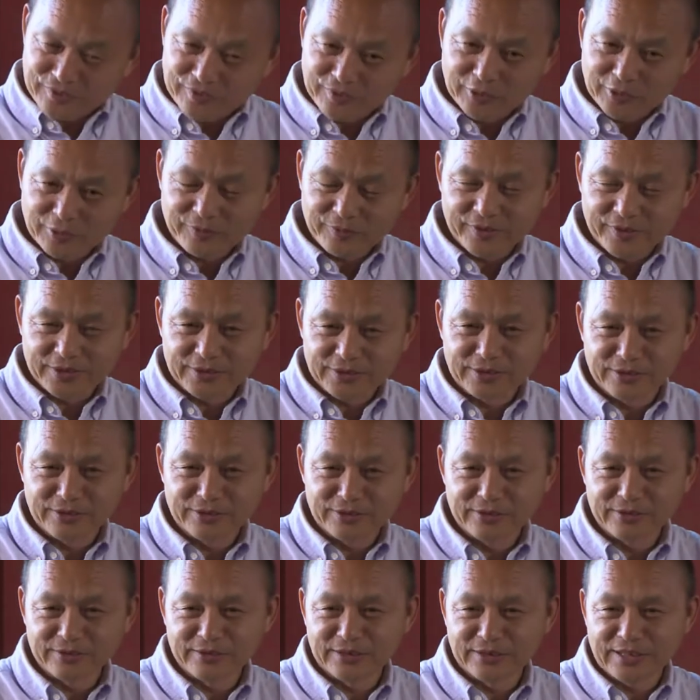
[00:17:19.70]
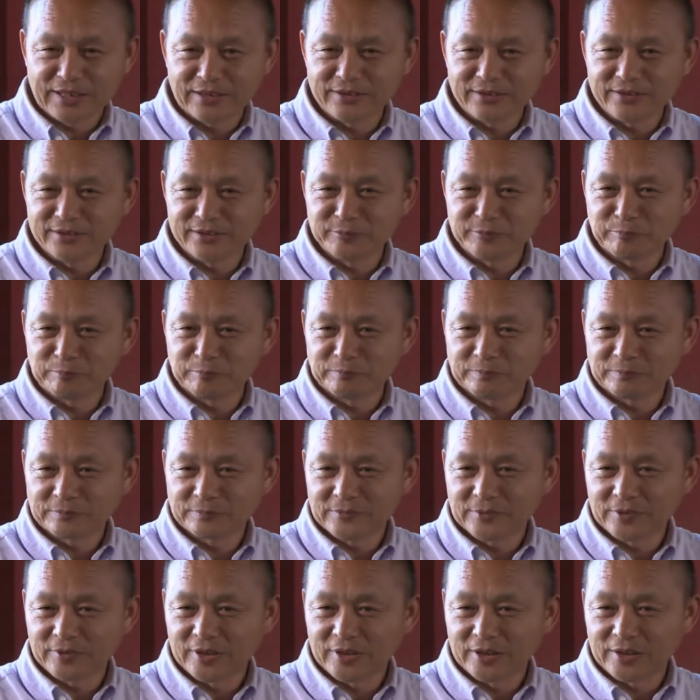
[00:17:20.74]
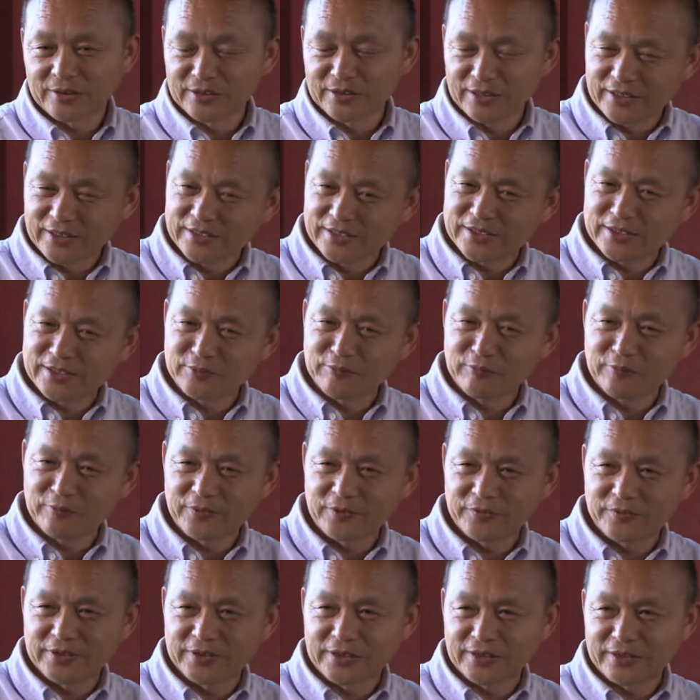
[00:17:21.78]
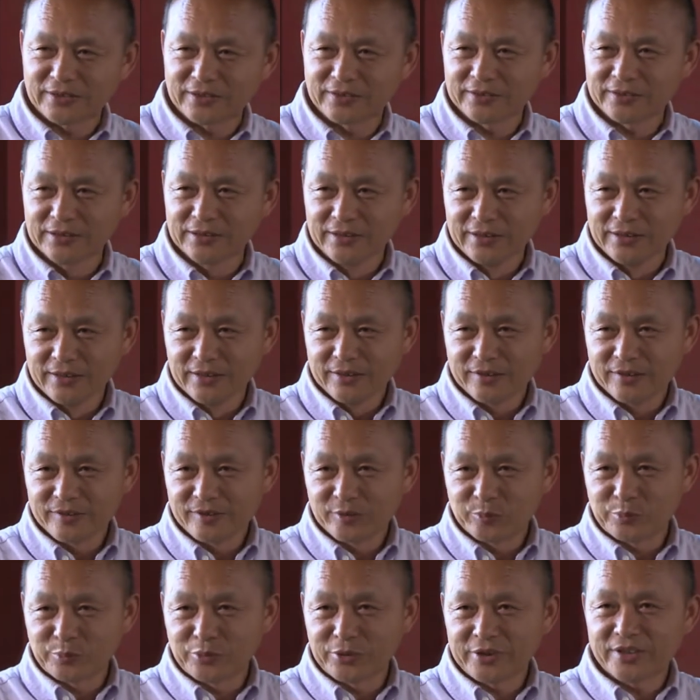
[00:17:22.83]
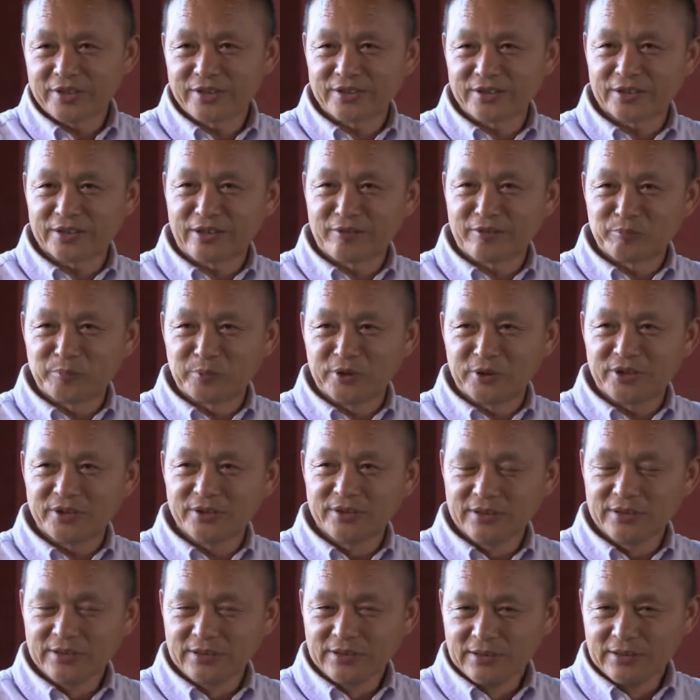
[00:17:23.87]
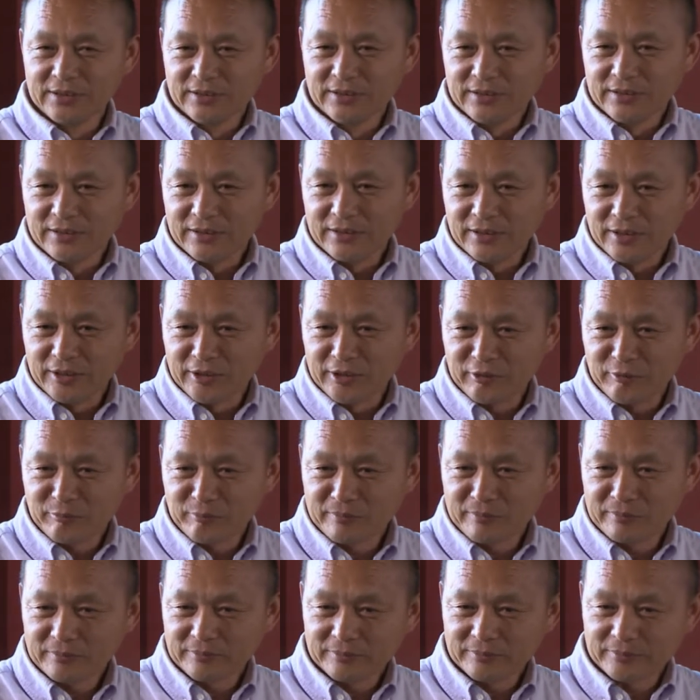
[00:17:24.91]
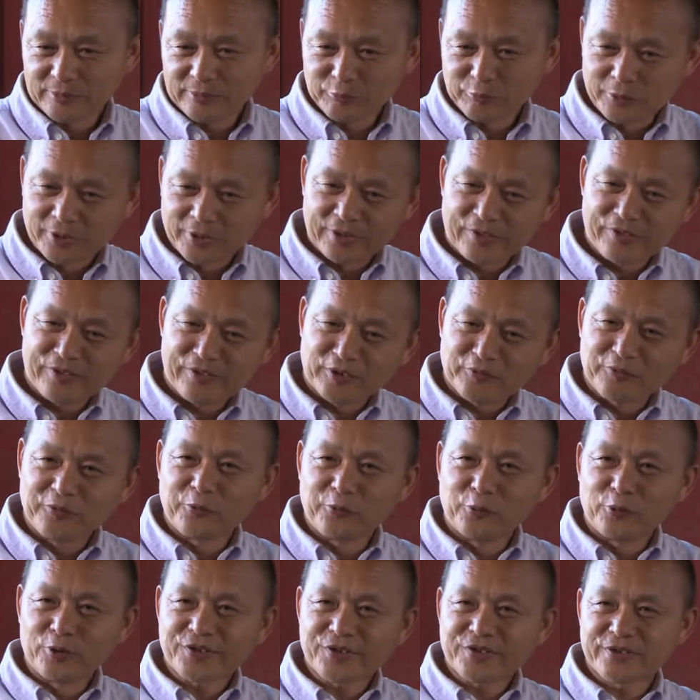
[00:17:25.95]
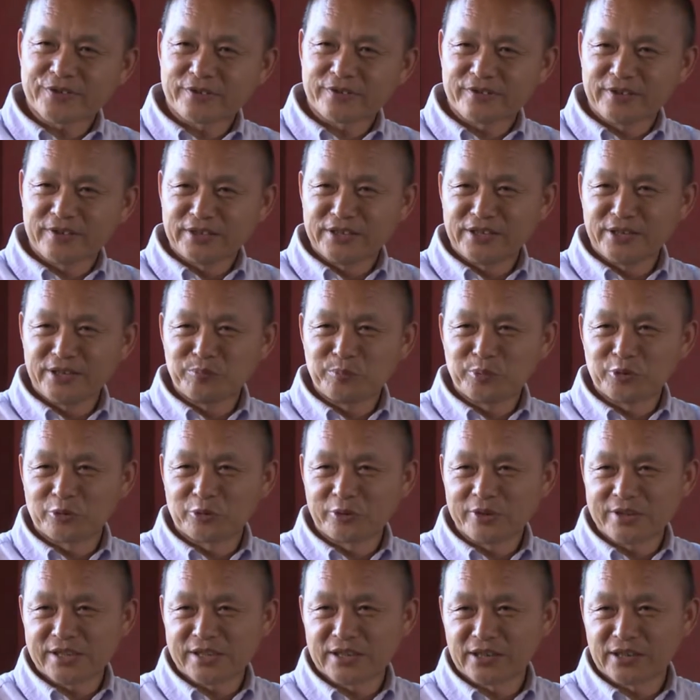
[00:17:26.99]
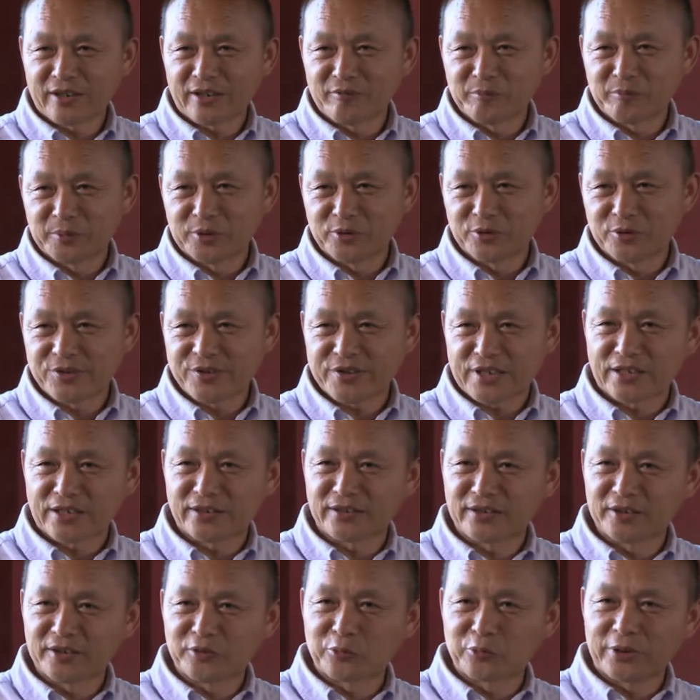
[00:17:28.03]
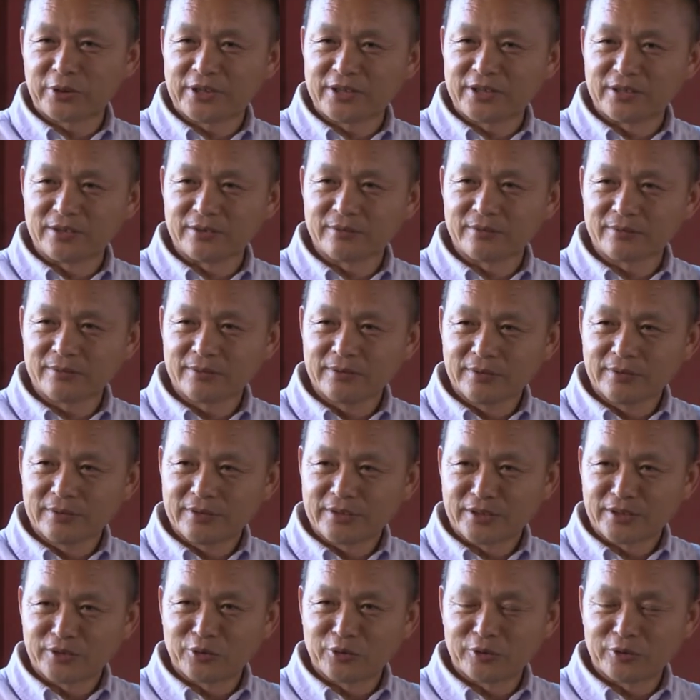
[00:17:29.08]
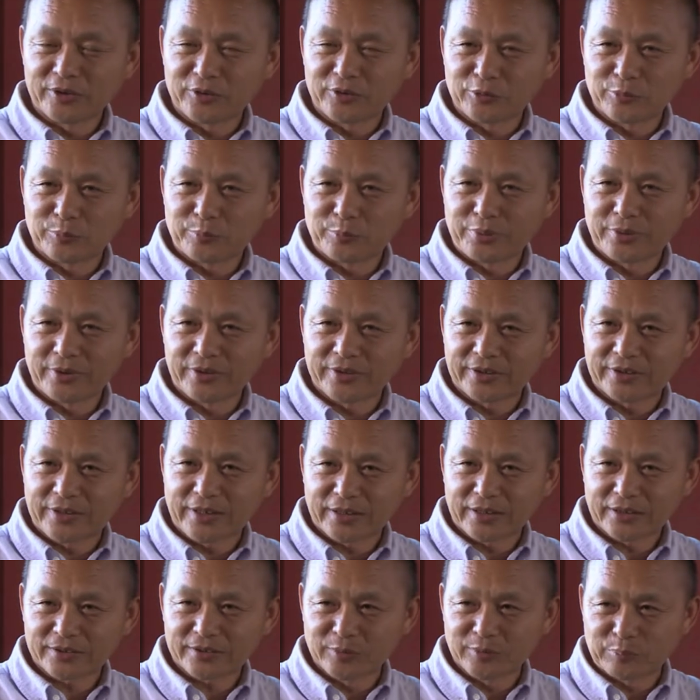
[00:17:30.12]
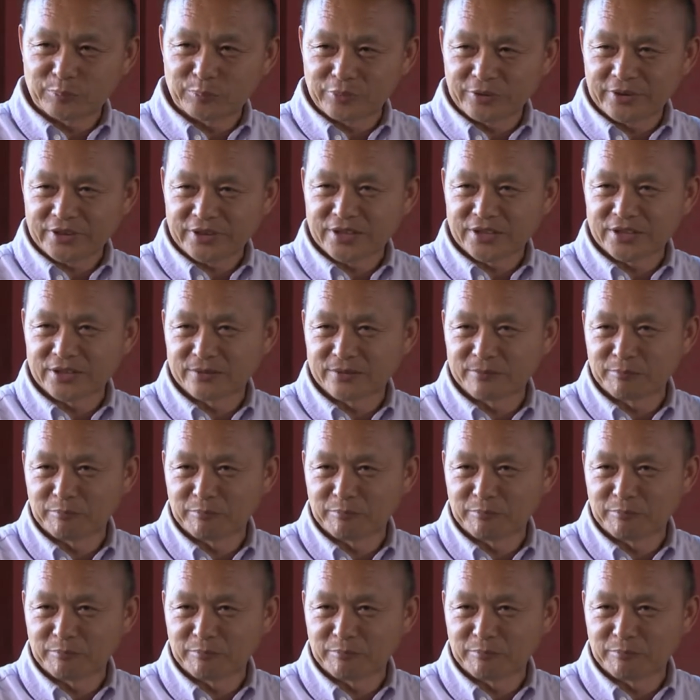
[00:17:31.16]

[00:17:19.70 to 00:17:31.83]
though, that in 1858, the British government, I think forced the Imperial Qing government to sign a treaty in order to protect British